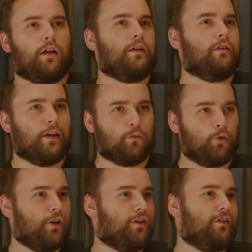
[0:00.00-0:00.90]
in
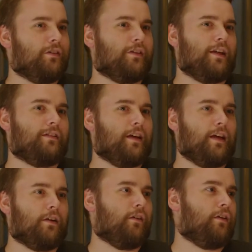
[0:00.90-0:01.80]
Deadwood they
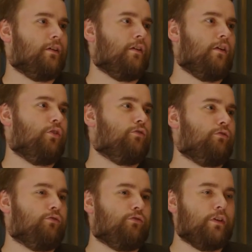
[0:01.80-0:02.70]
take
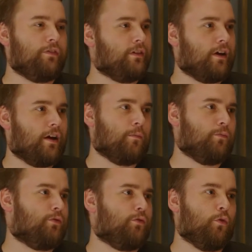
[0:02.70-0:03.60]
50 times